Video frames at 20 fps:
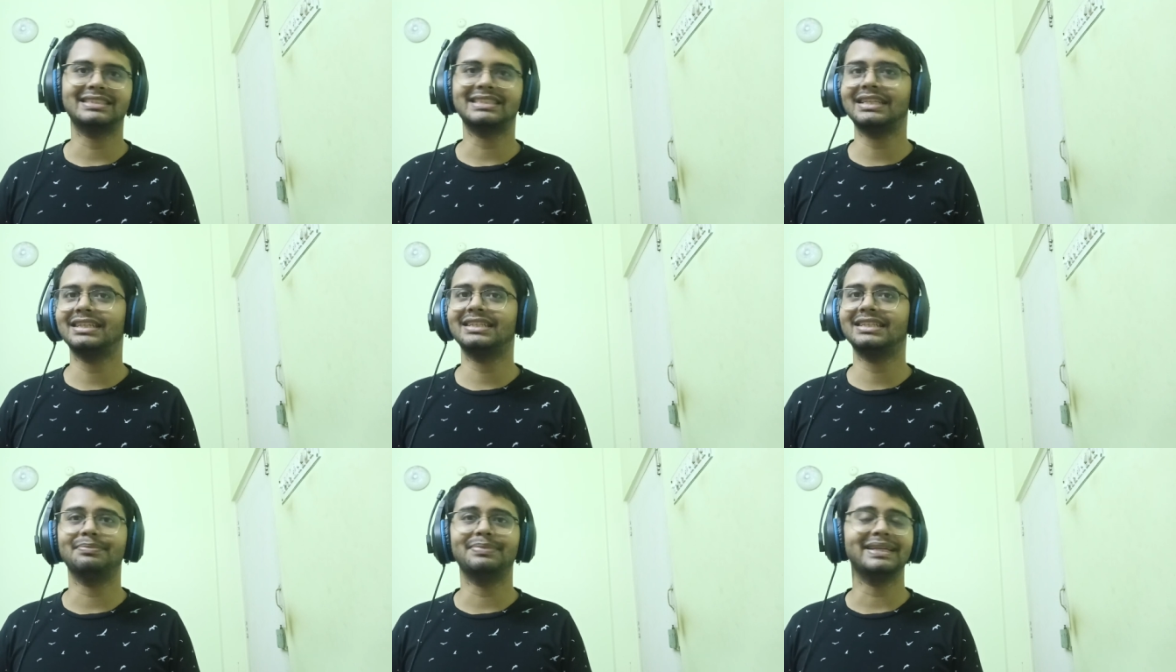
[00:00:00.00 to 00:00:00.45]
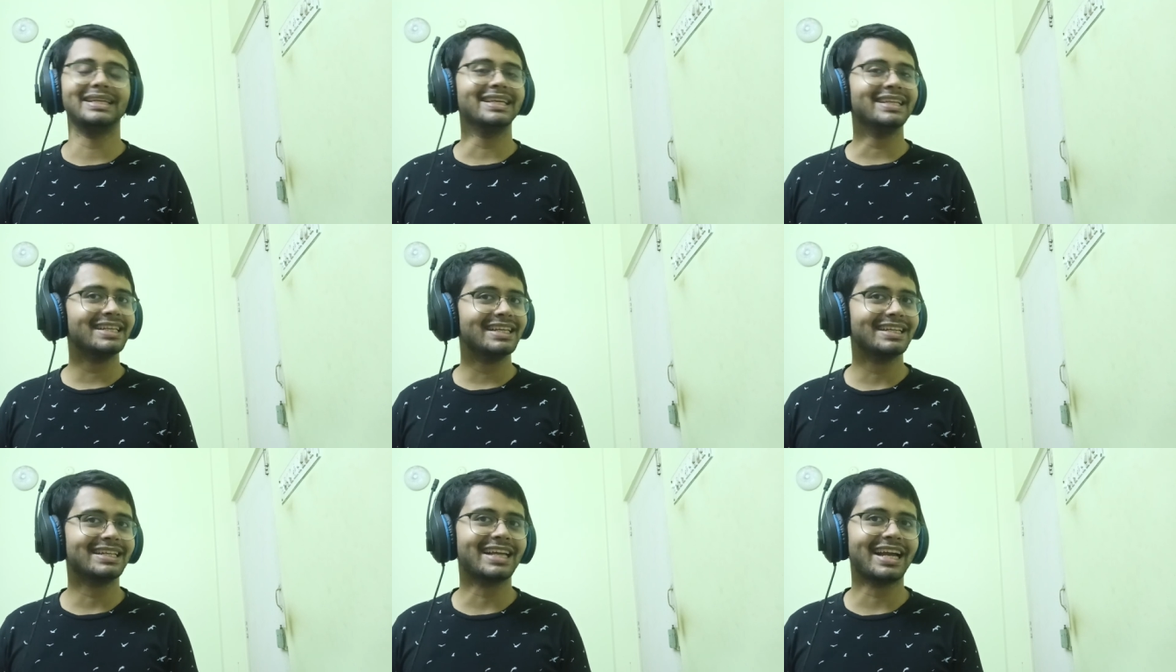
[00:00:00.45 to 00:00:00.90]
at the
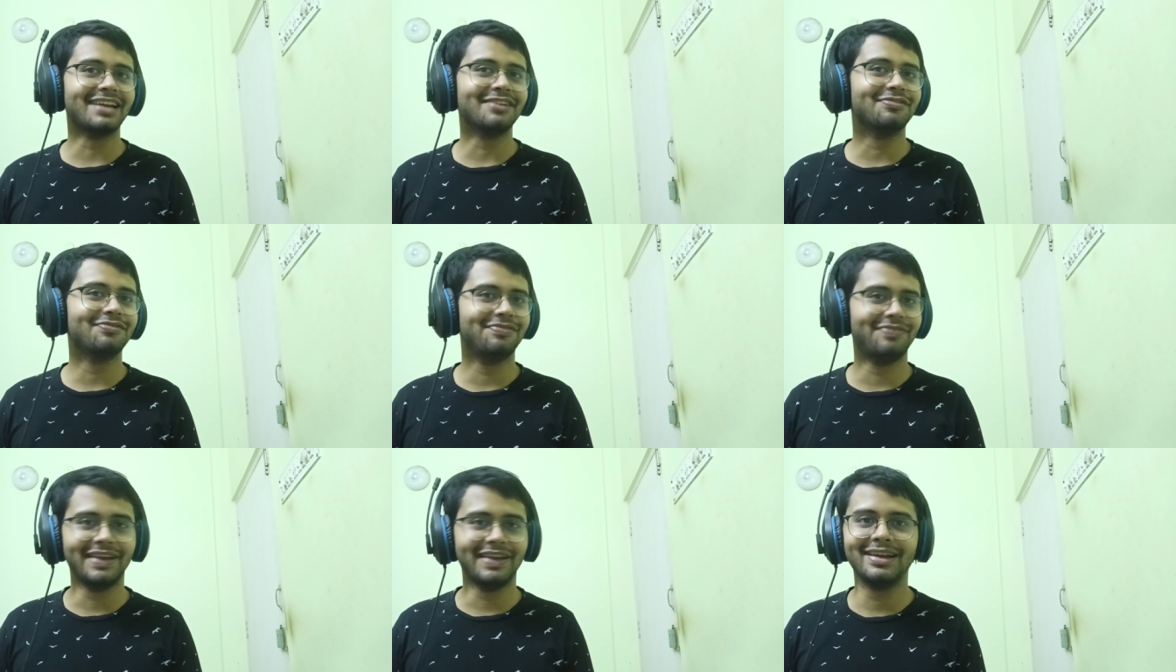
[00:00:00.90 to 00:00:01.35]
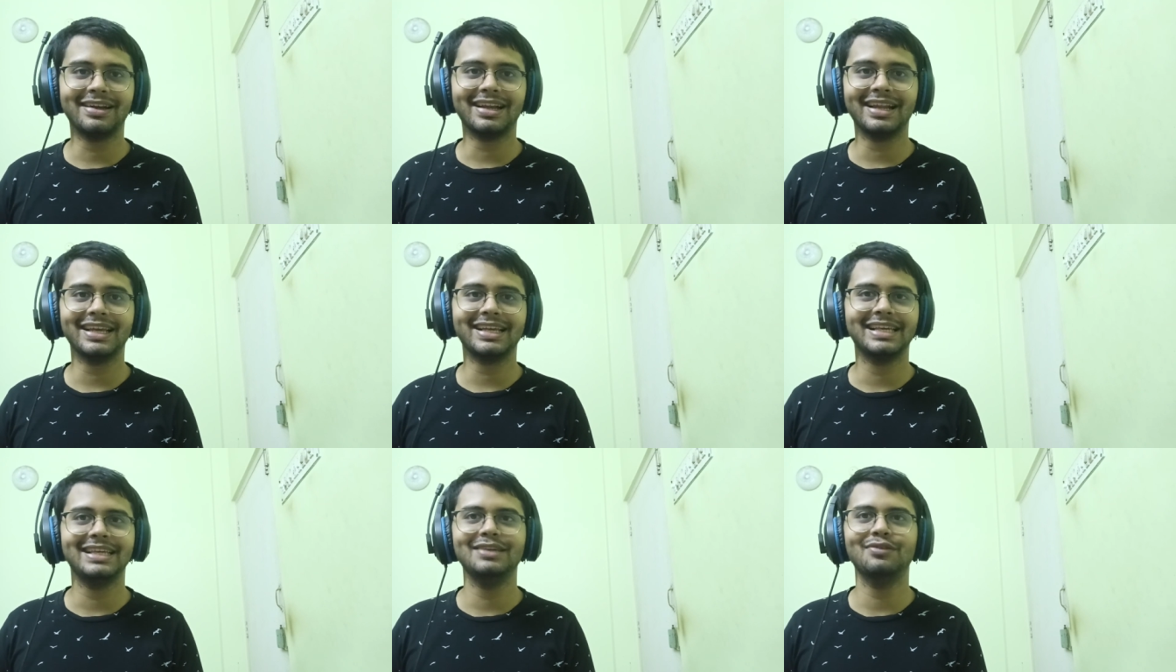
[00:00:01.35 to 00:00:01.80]
beginning it kind of felt
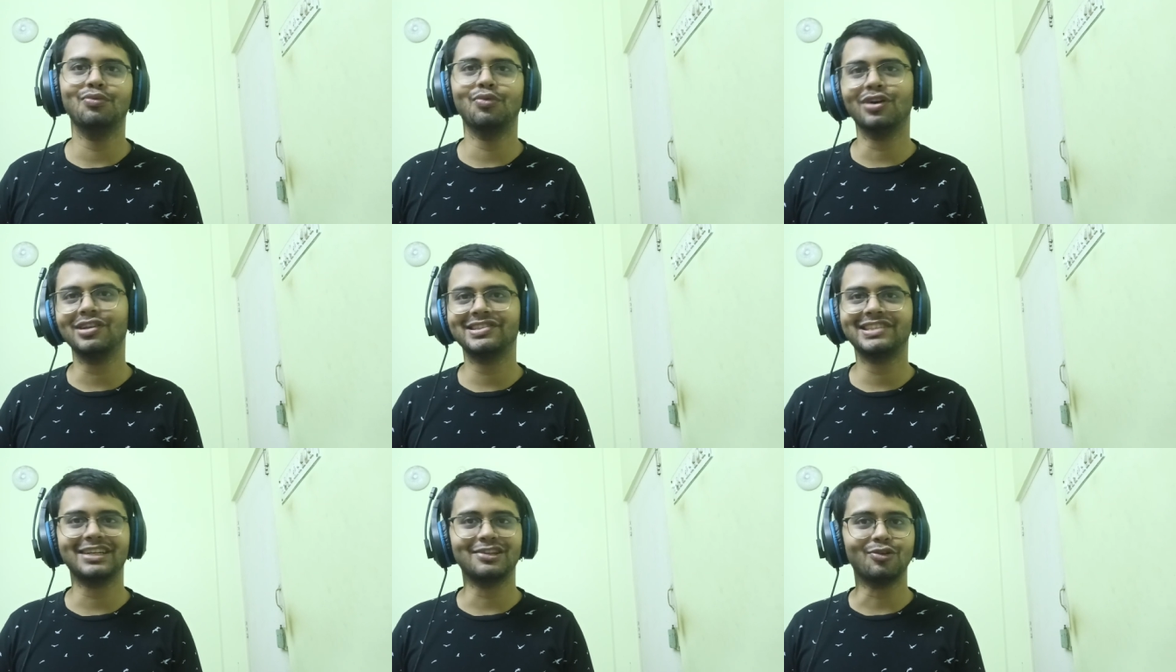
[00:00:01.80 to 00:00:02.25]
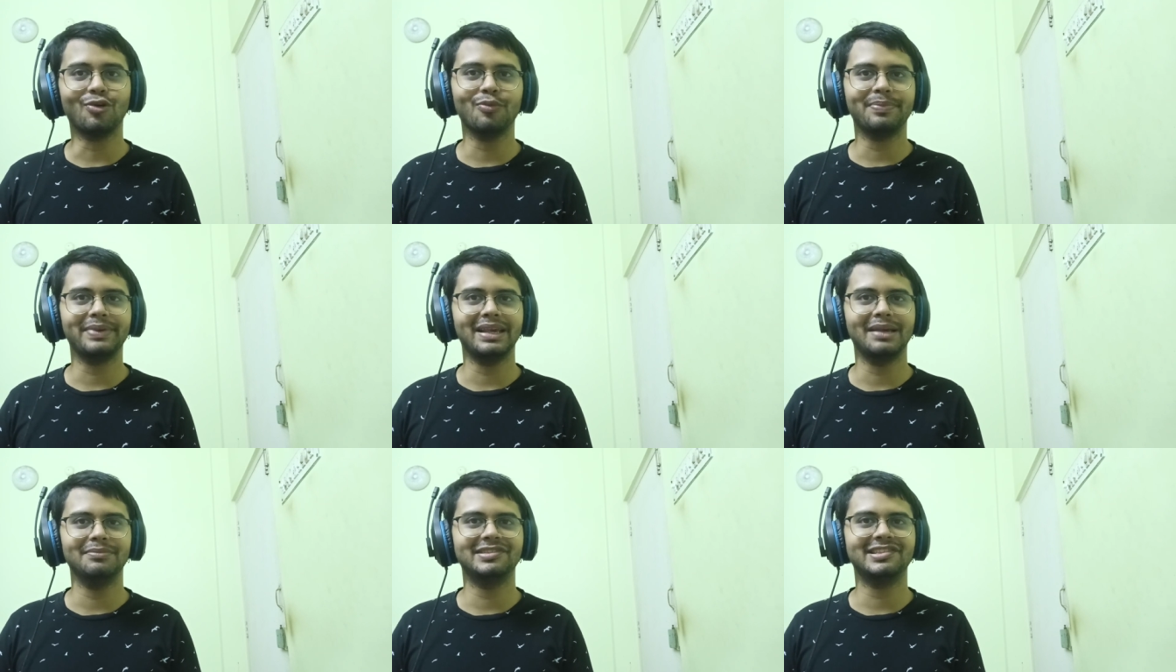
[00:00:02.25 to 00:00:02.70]
like he was that
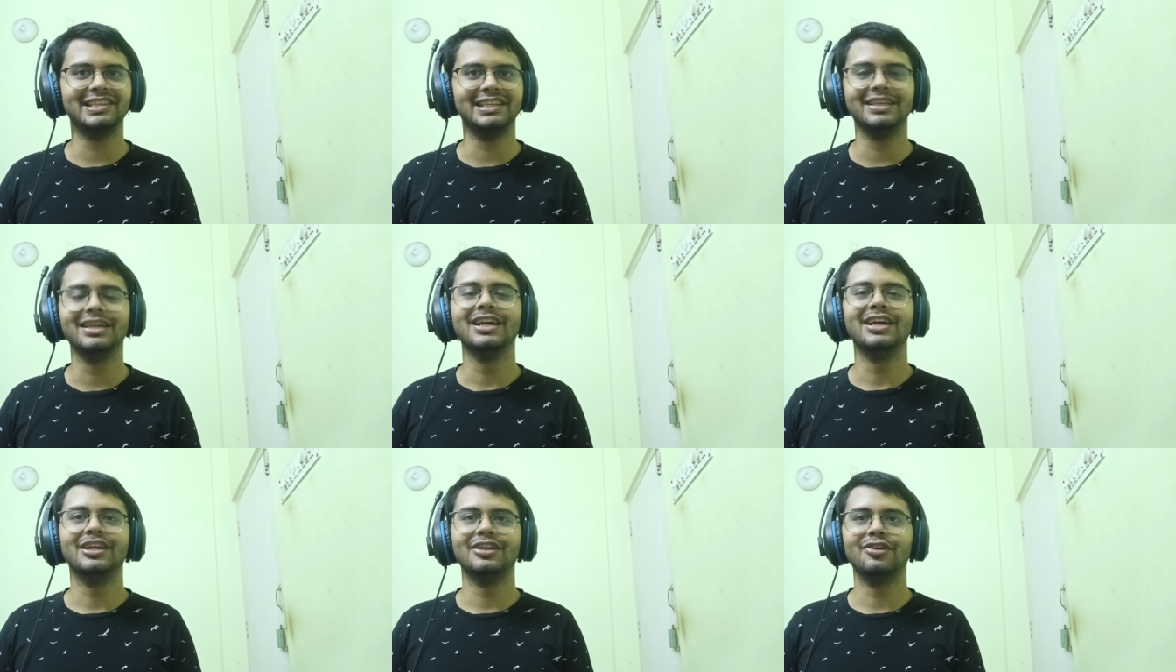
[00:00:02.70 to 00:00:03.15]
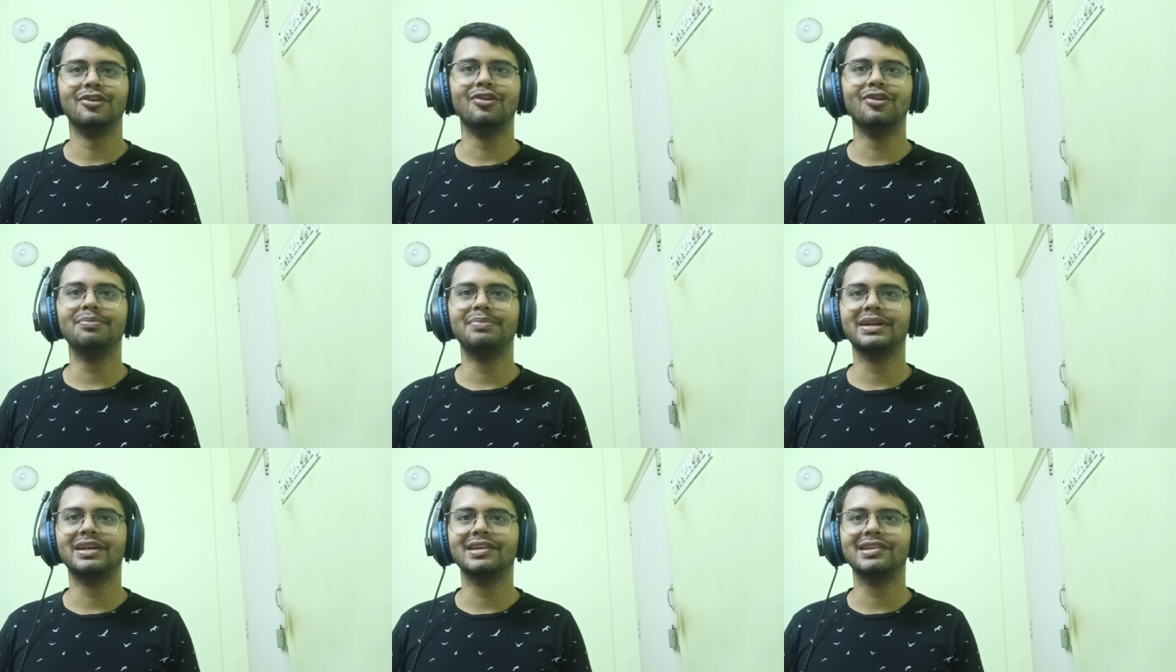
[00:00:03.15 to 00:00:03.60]
opmc you
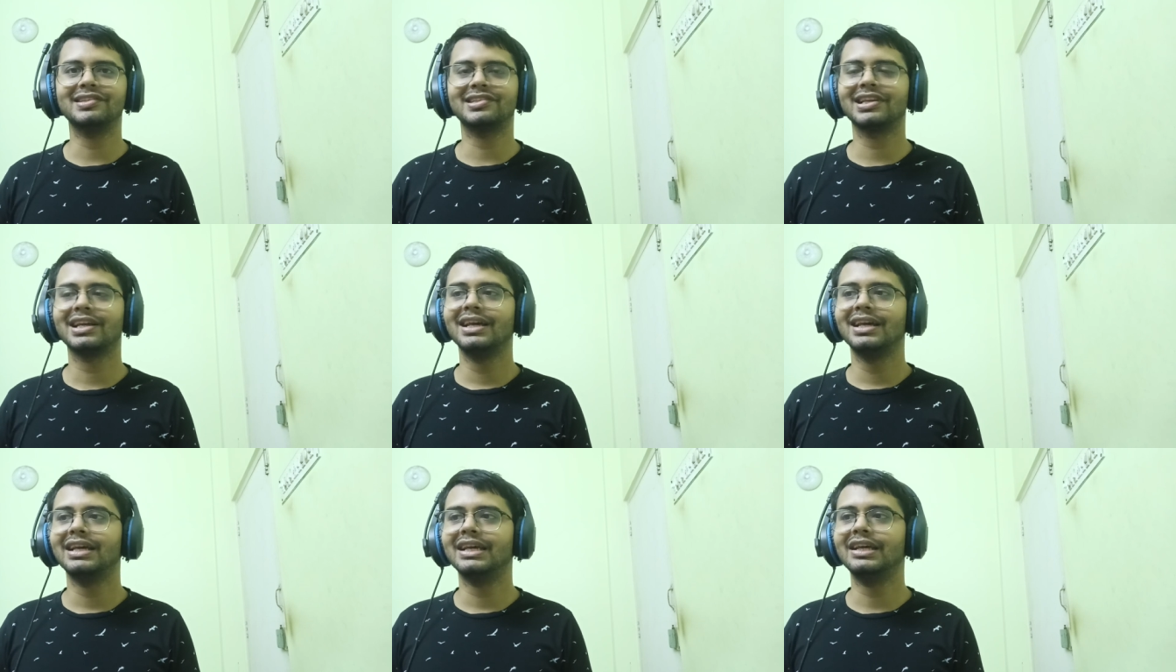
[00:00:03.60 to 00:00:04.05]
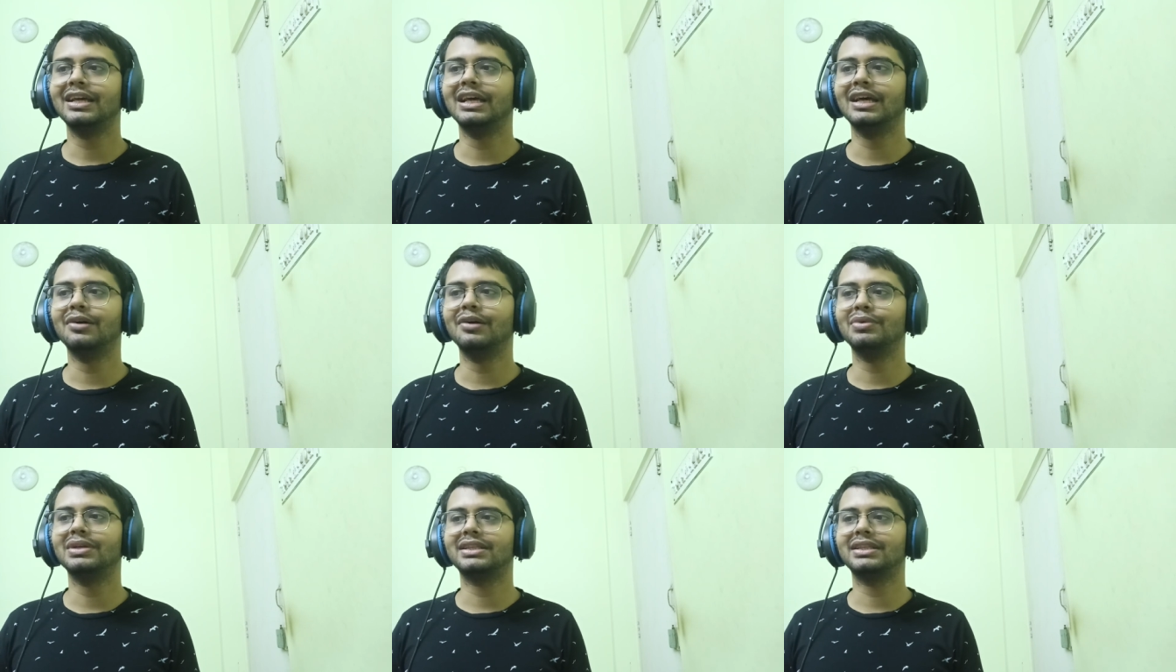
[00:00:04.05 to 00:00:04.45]
know because uh,